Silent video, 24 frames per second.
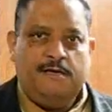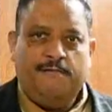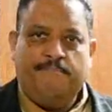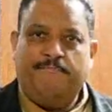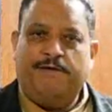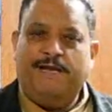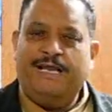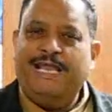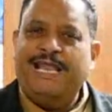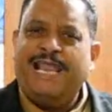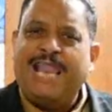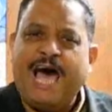
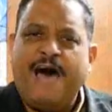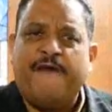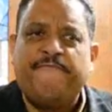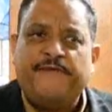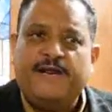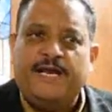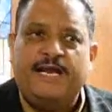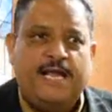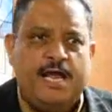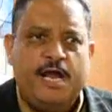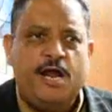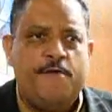
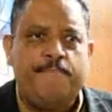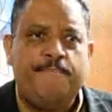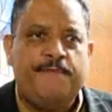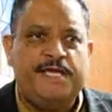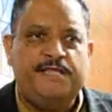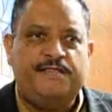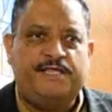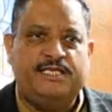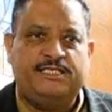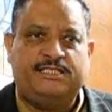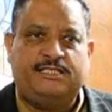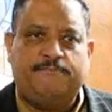Beloved, hear
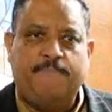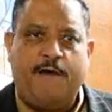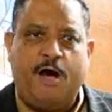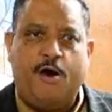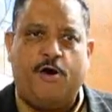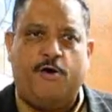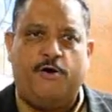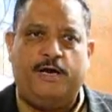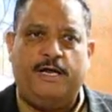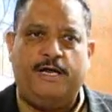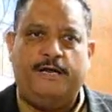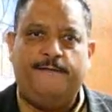me this
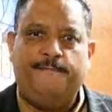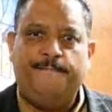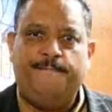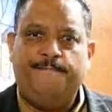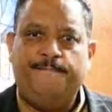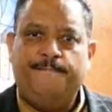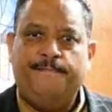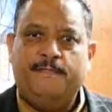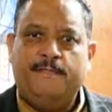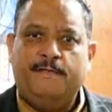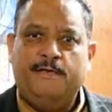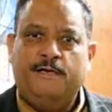morning.
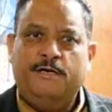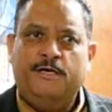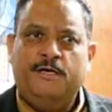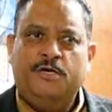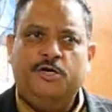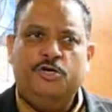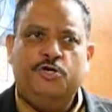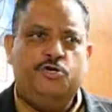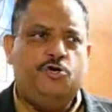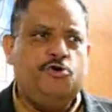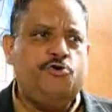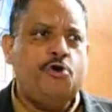
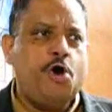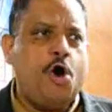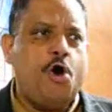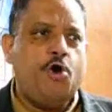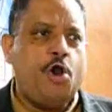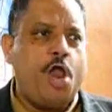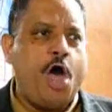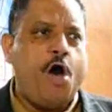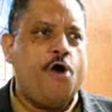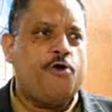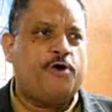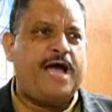You no
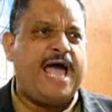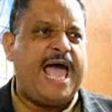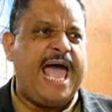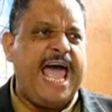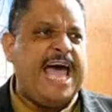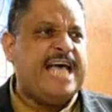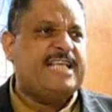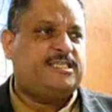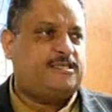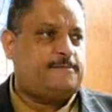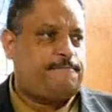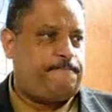longer
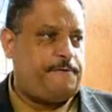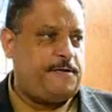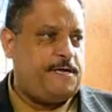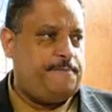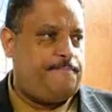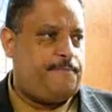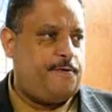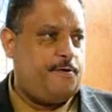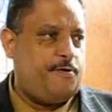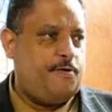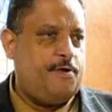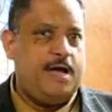ask
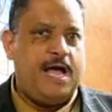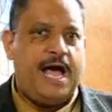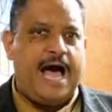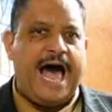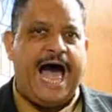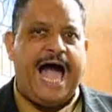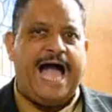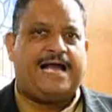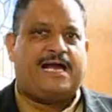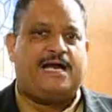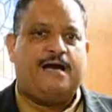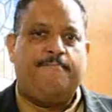people.
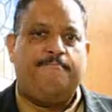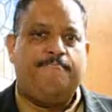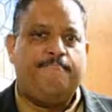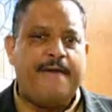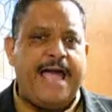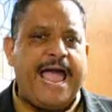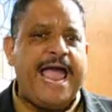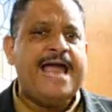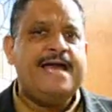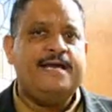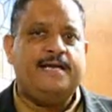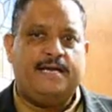I
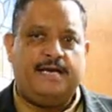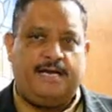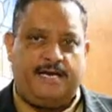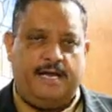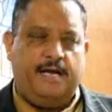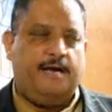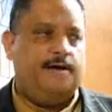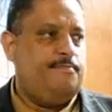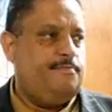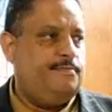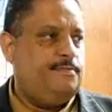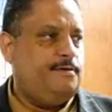commanded
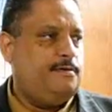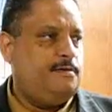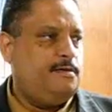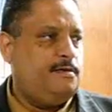him.